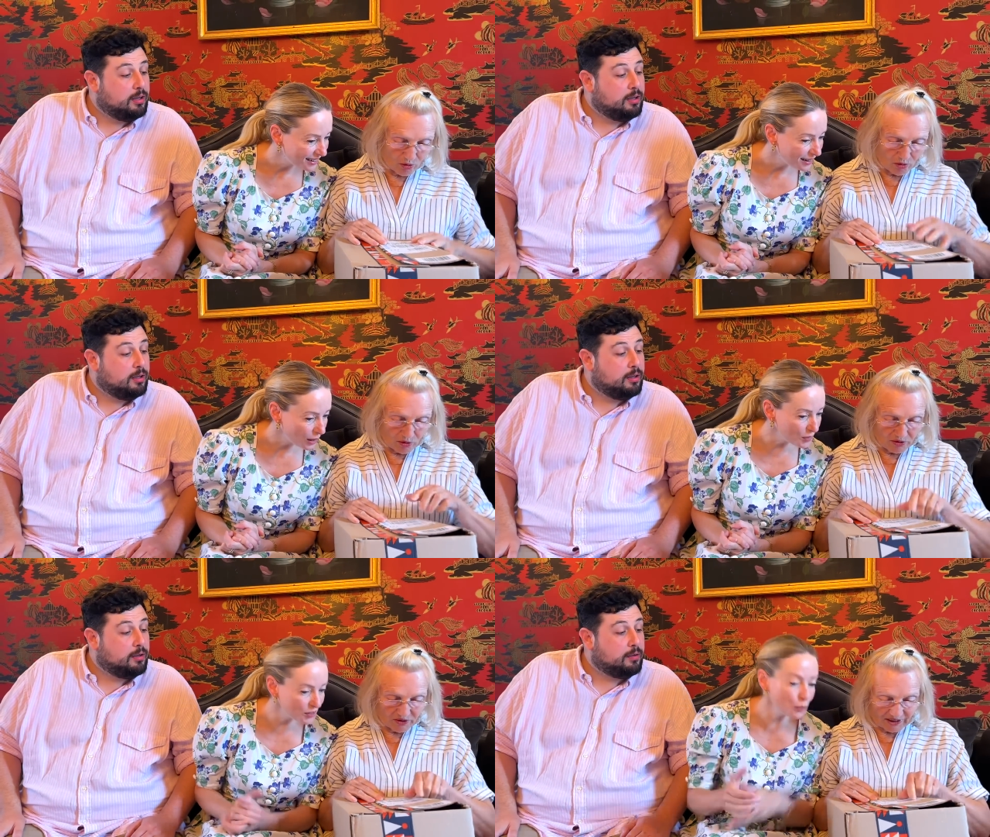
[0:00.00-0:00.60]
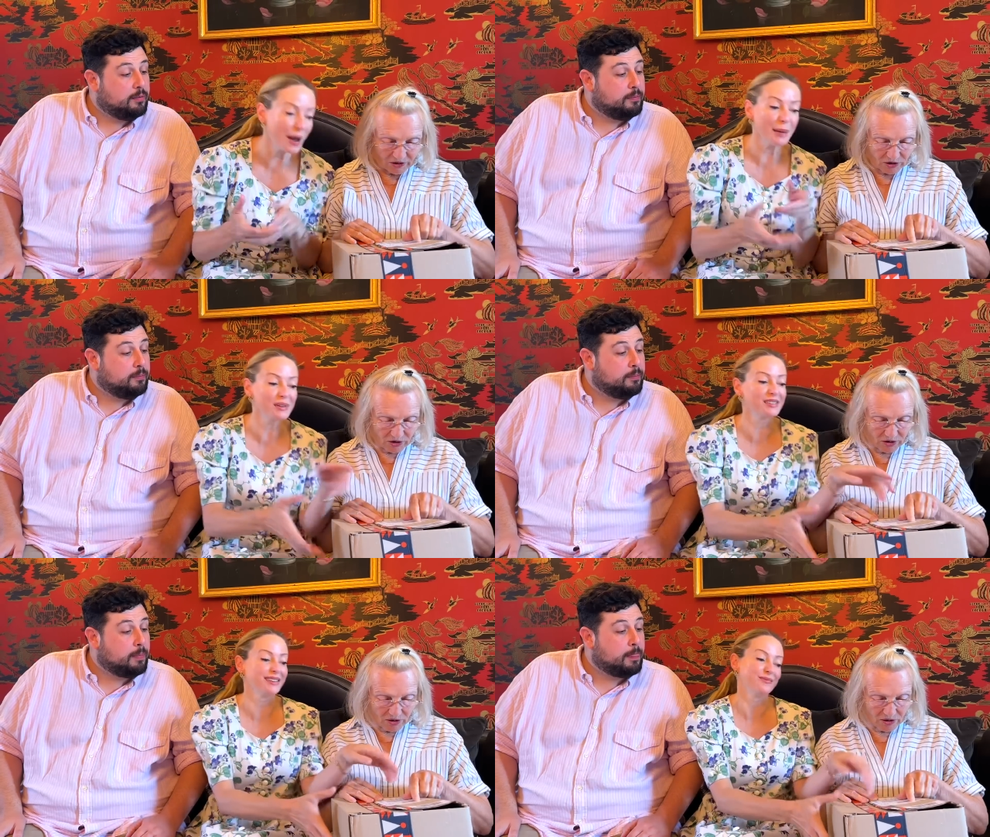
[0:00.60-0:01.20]
Speaker 1: Oh, it's from
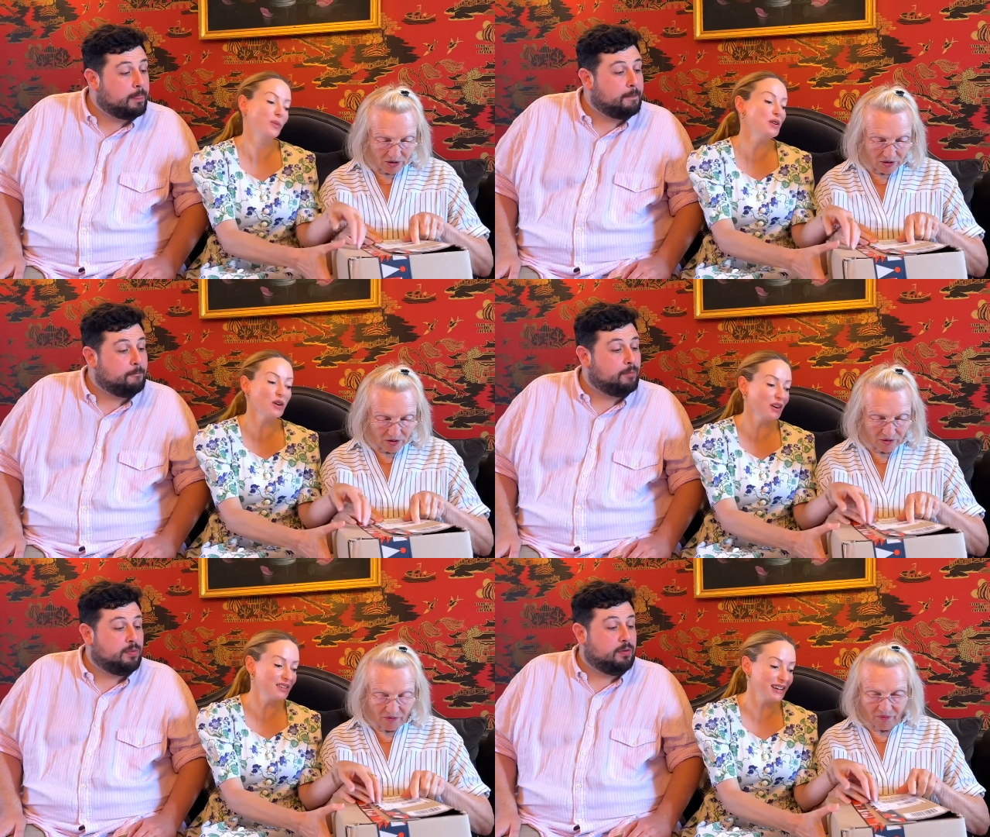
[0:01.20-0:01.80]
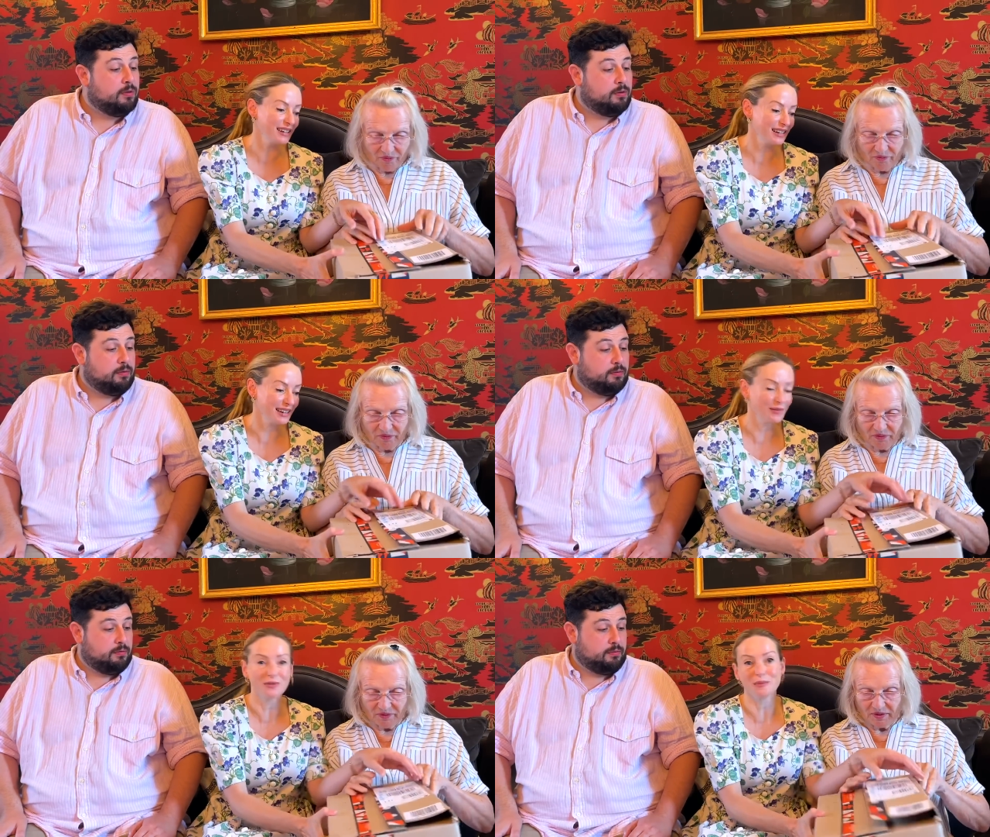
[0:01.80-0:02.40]
Amazon. We're not going to get
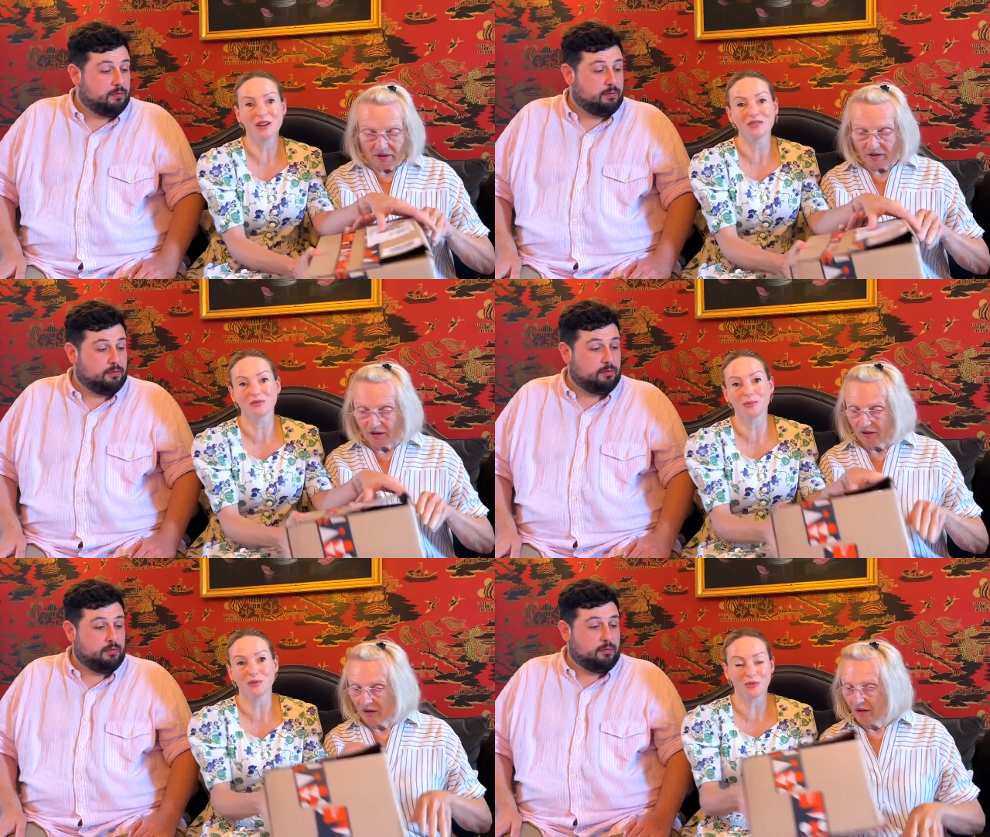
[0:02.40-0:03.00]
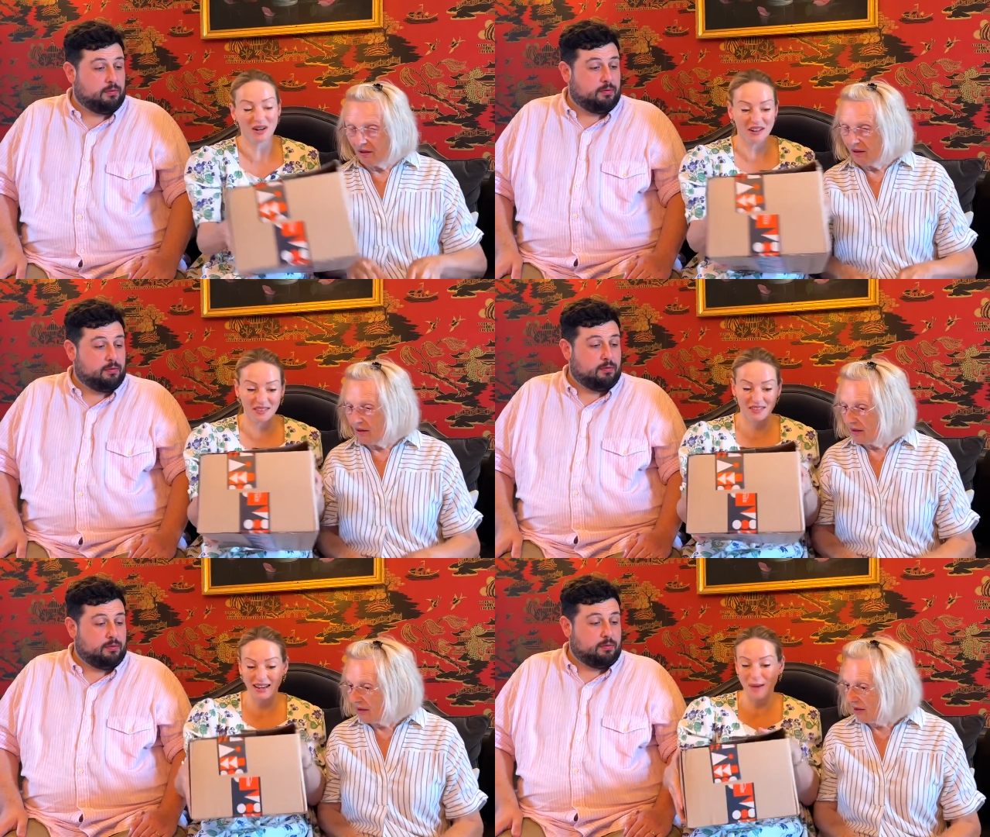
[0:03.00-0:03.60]
any information from the front
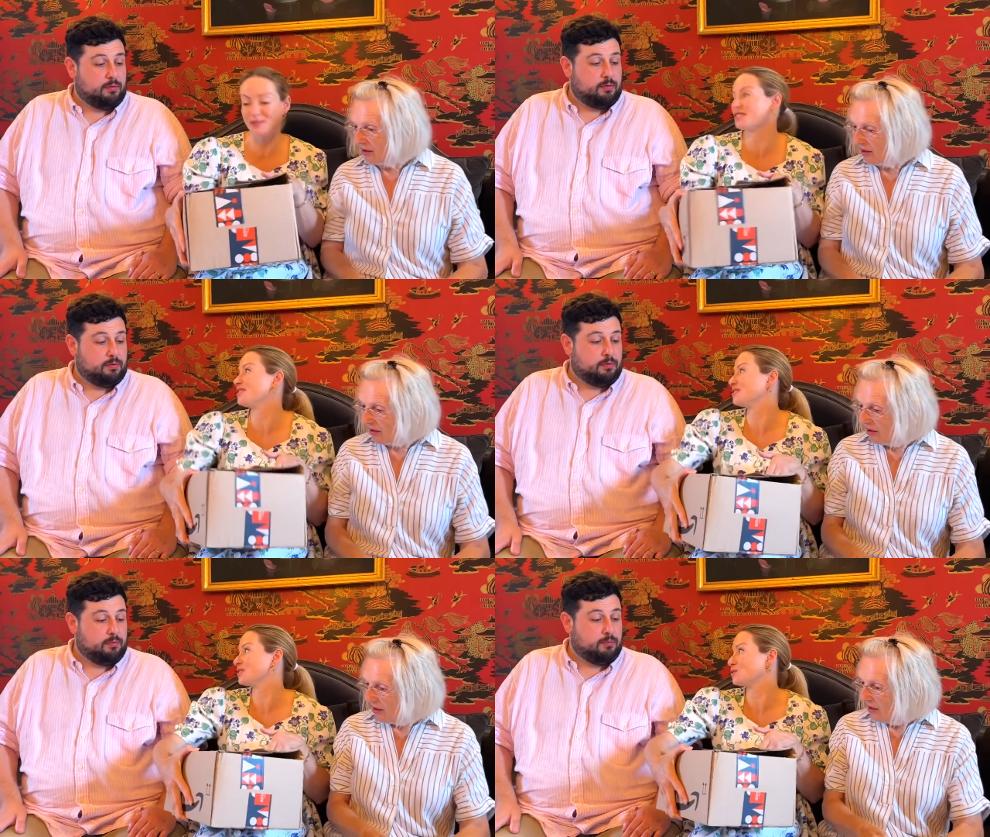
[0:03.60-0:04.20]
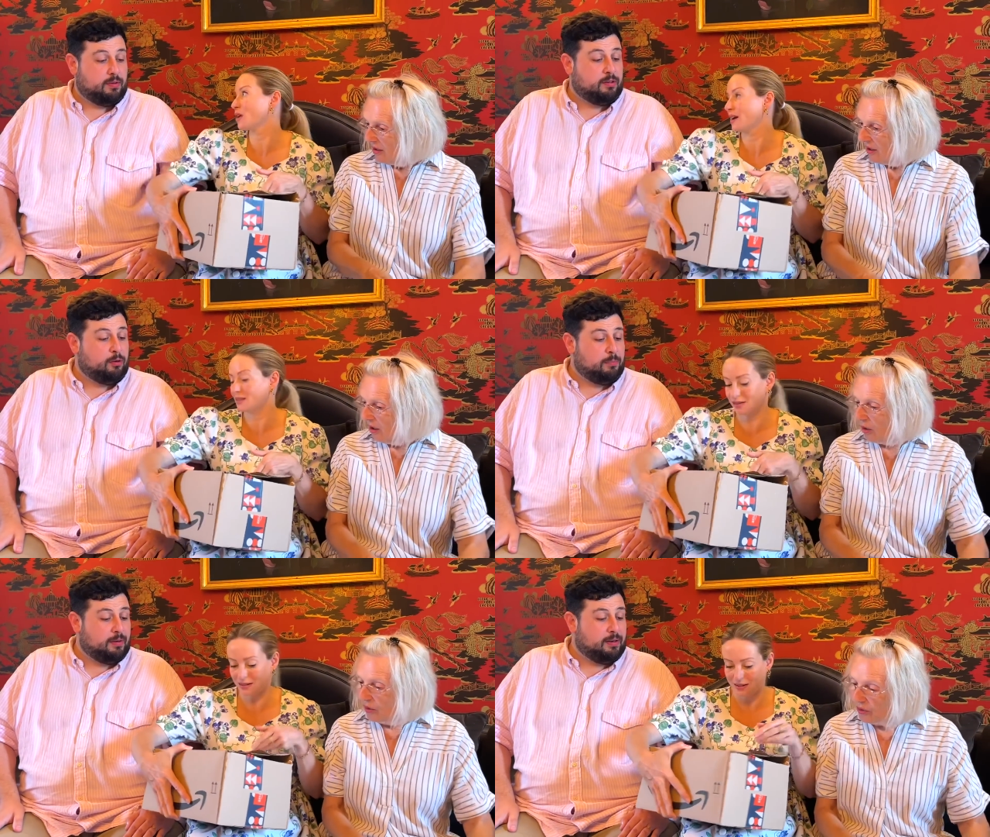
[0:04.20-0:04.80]
other than Amazon's address.
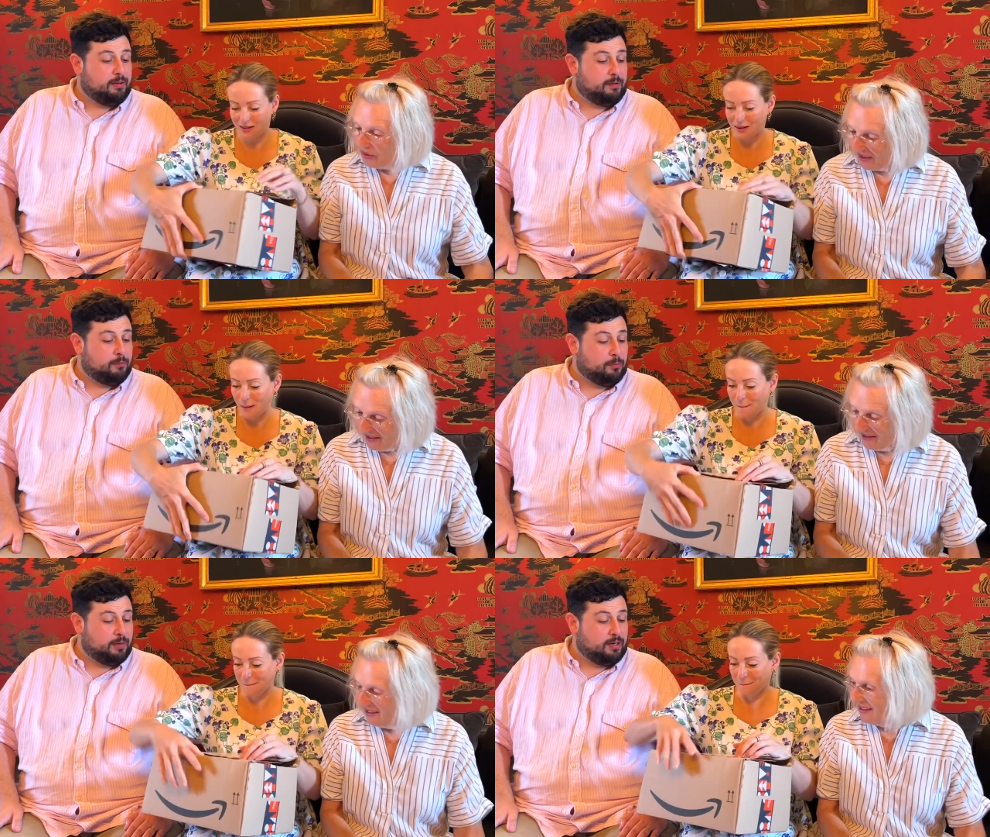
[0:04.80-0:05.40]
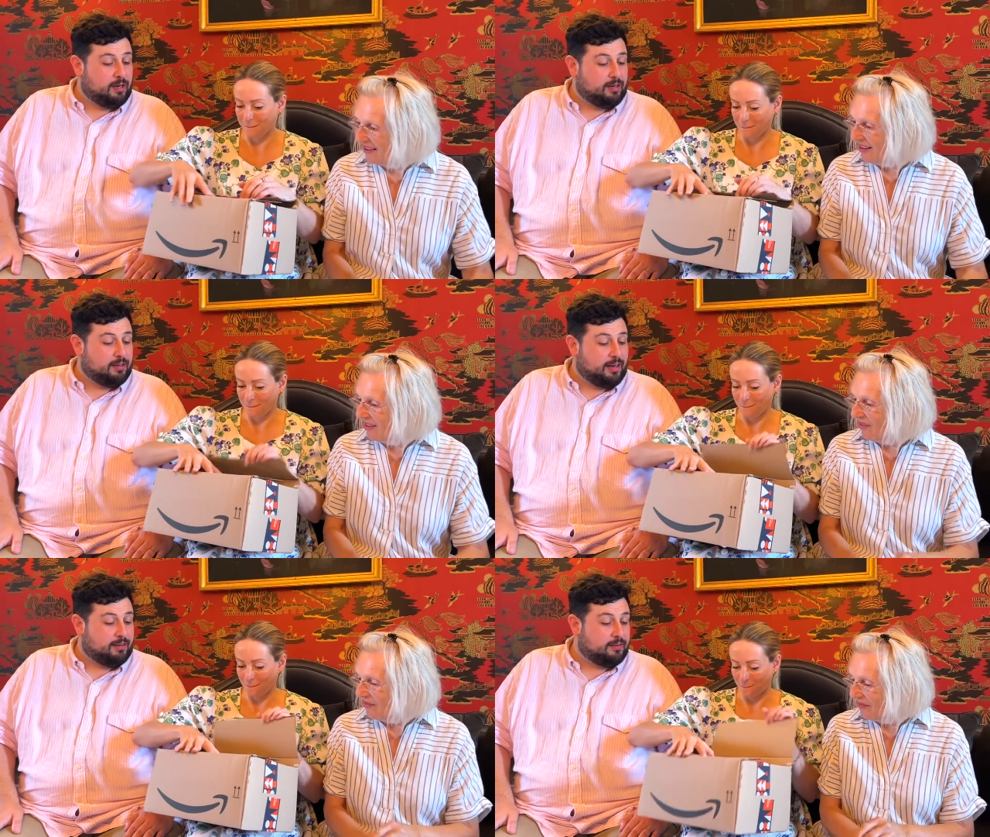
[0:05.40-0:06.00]
Well,
Speaker 2: oh, They're not in a
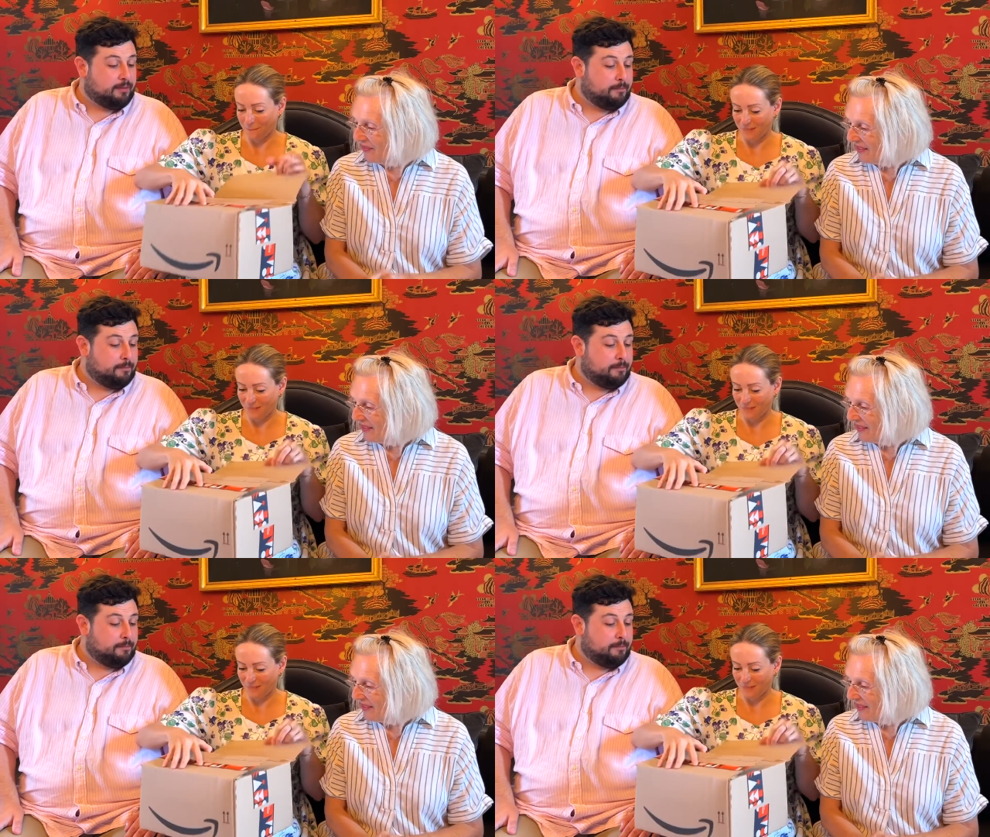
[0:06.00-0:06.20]
little letter.